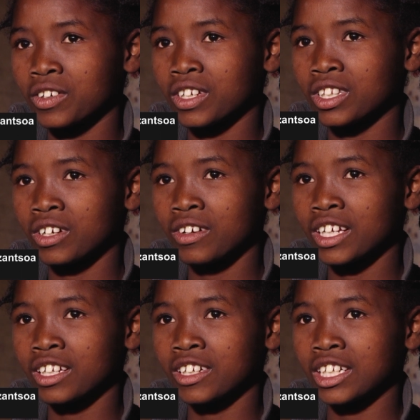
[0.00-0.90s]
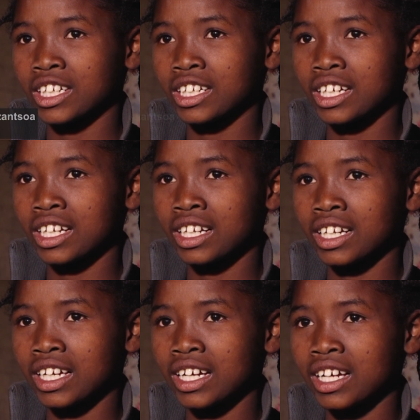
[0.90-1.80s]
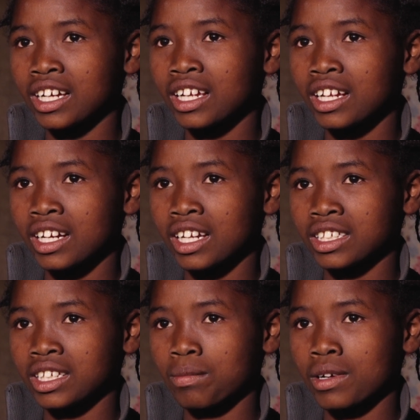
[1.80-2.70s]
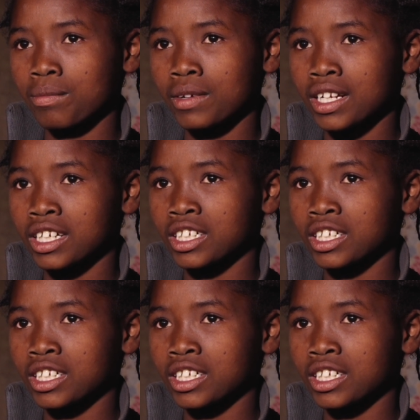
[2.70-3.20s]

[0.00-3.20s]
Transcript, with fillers: will change. I would like to become a teacher or a doctor.